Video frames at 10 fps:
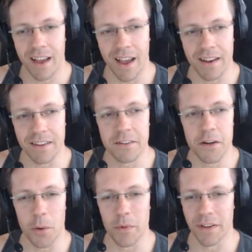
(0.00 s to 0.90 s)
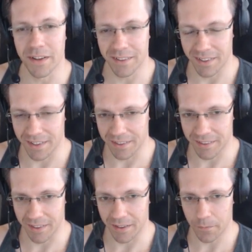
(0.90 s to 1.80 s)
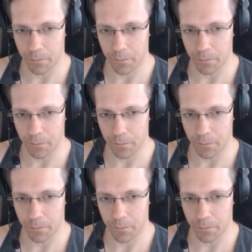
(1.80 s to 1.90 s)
any commoner, let's say.